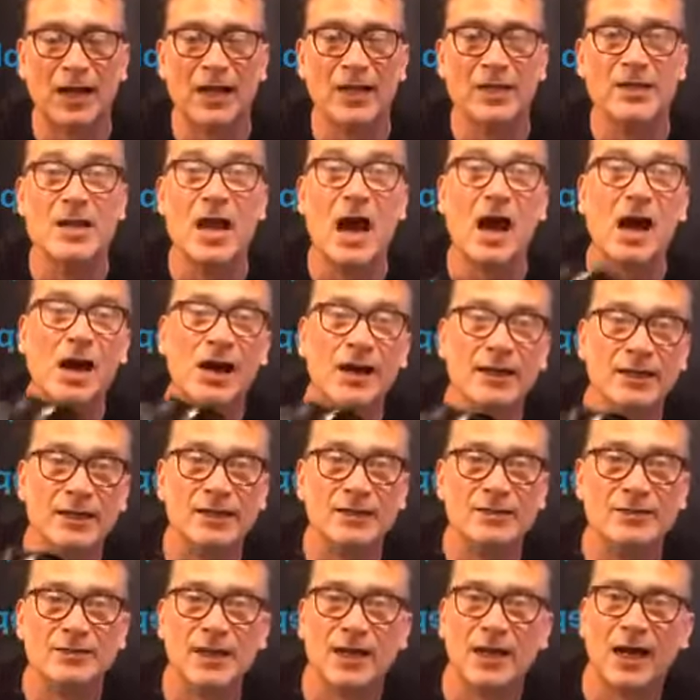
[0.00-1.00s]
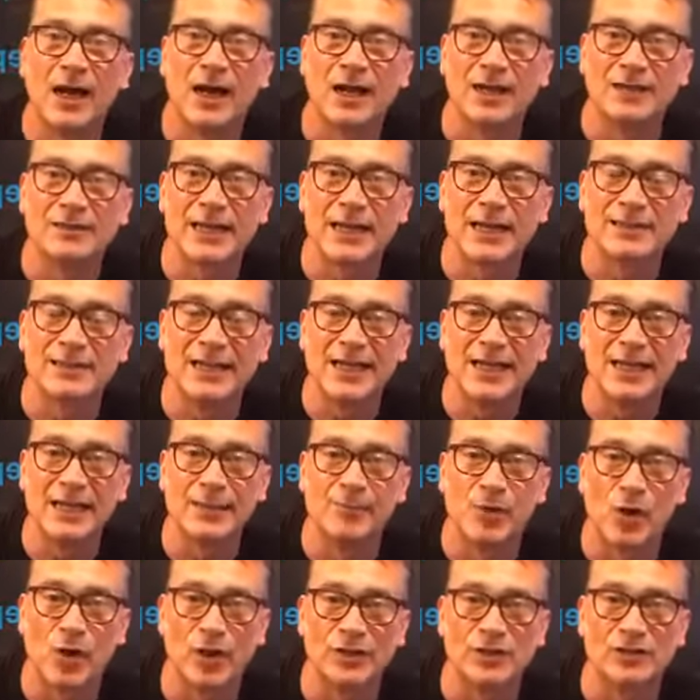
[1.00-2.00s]
non-titanium
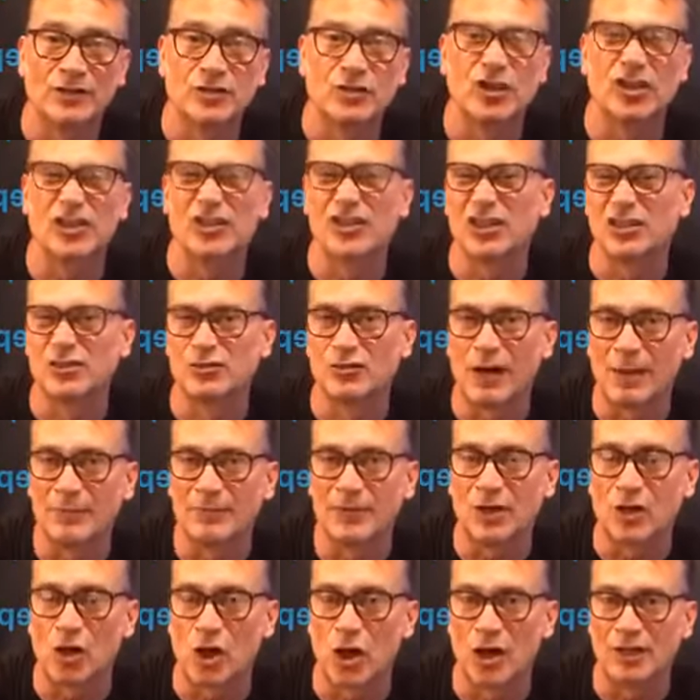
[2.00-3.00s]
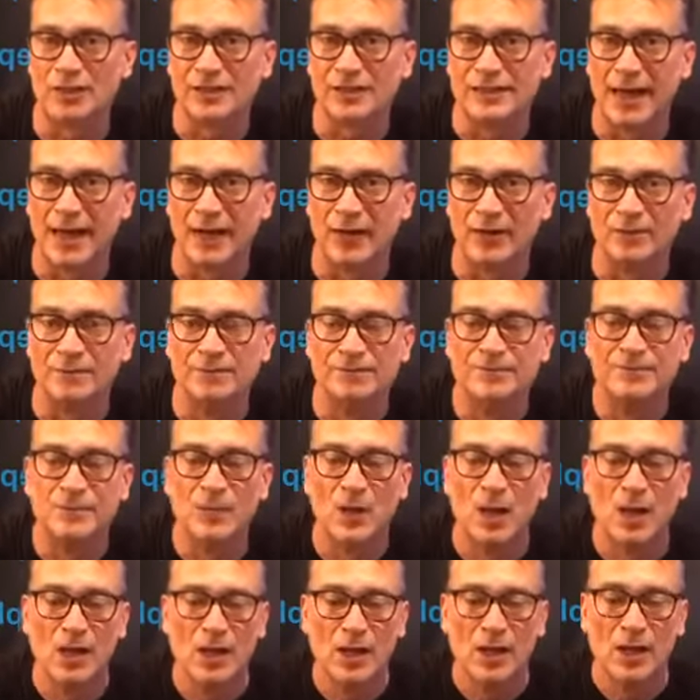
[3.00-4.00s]
parts just to drop the cost down.
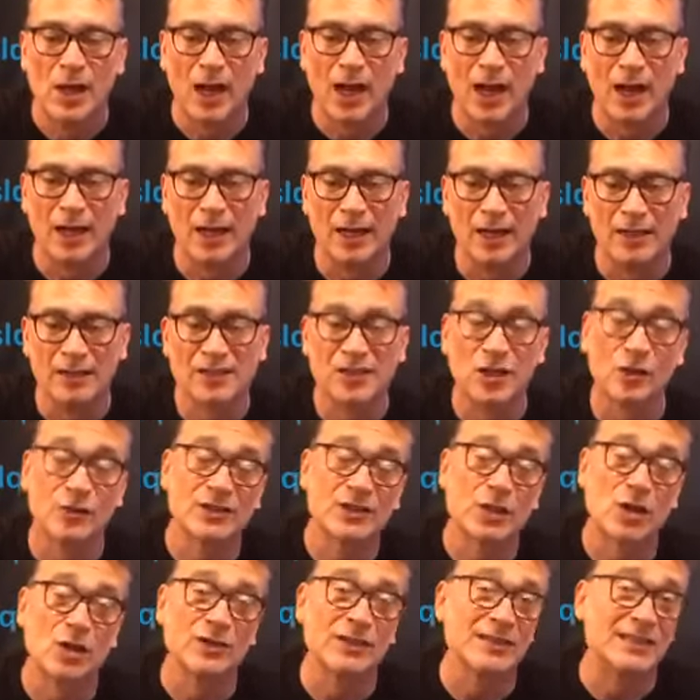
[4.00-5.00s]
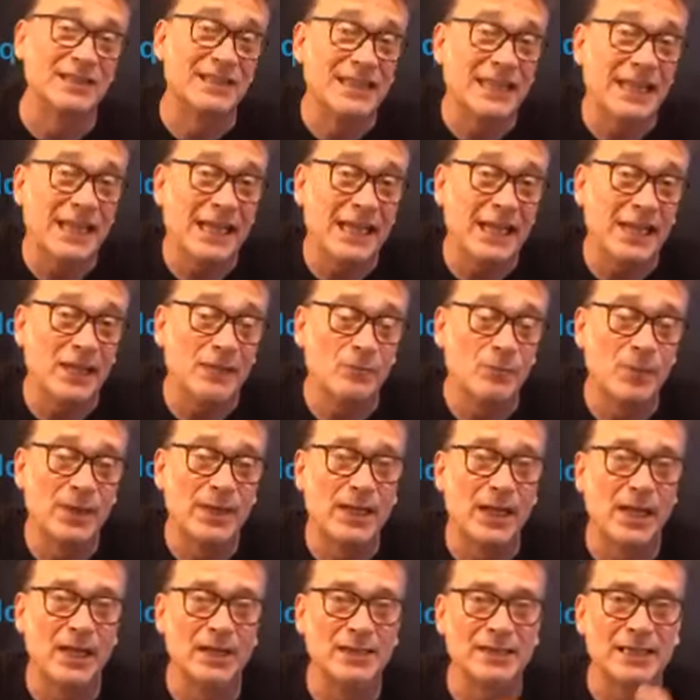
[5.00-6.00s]
So it's called the Z
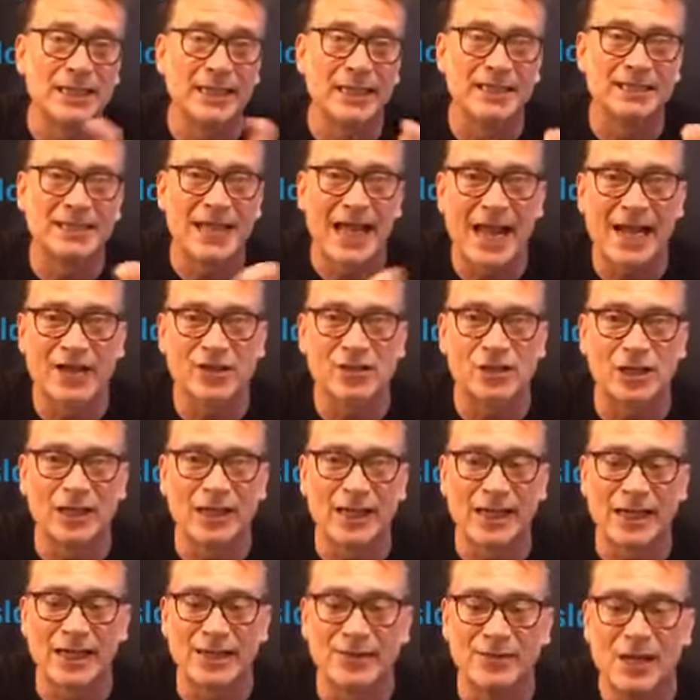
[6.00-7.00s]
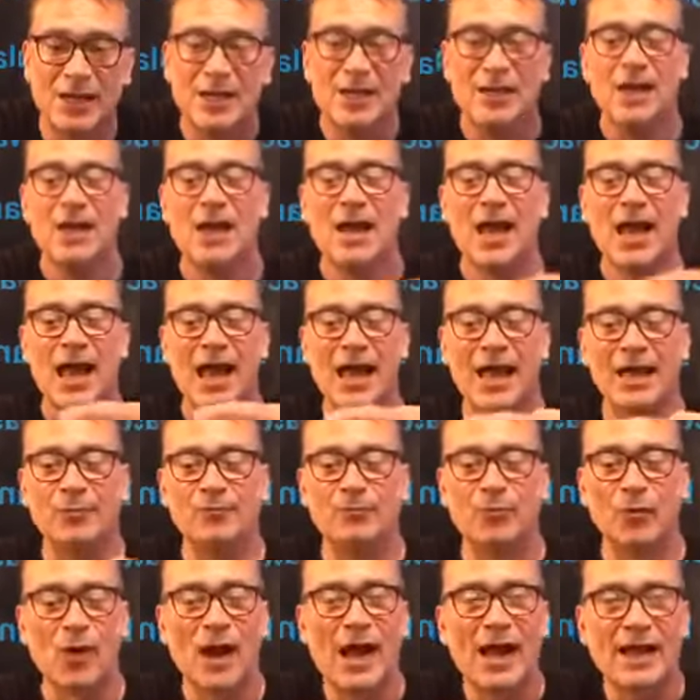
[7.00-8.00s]
because it is actually a
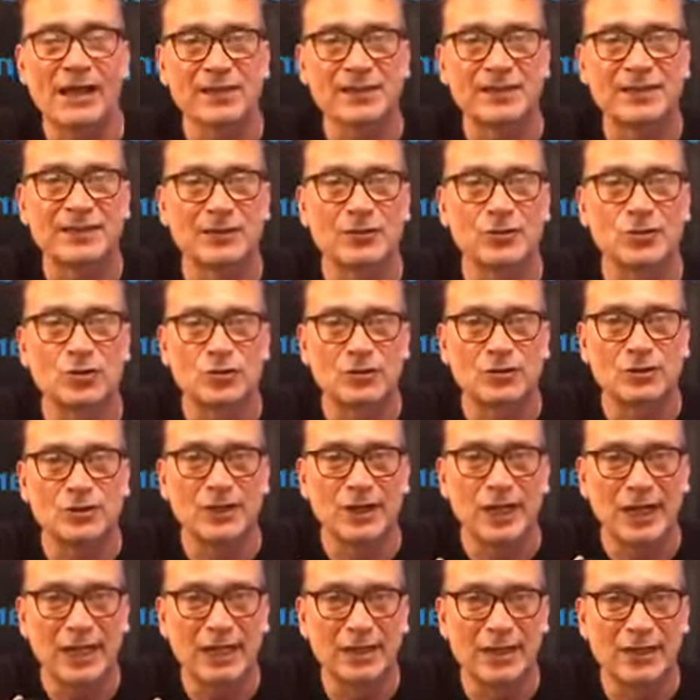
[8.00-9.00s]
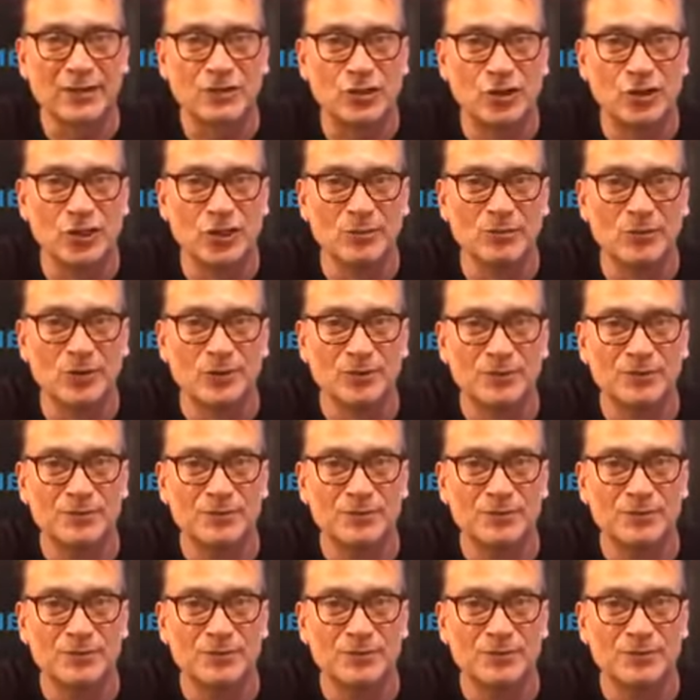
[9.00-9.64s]
brass inlet tube